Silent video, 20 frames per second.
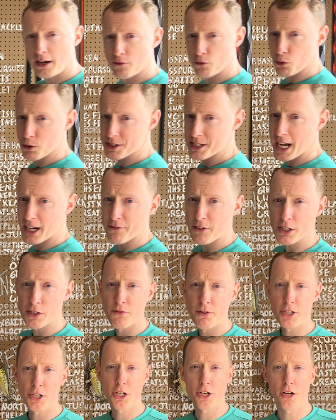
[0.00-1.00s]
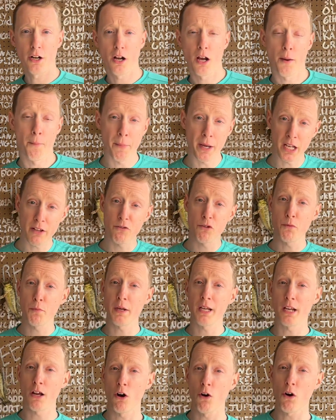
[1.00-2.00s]
everyone, Zach Finds Fish here. Many of you may
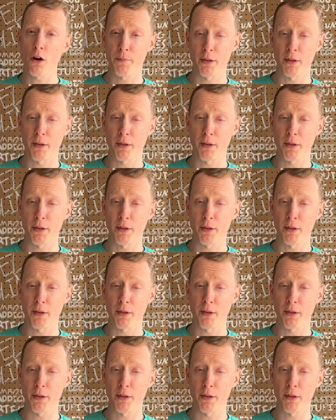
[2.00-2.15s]
know I've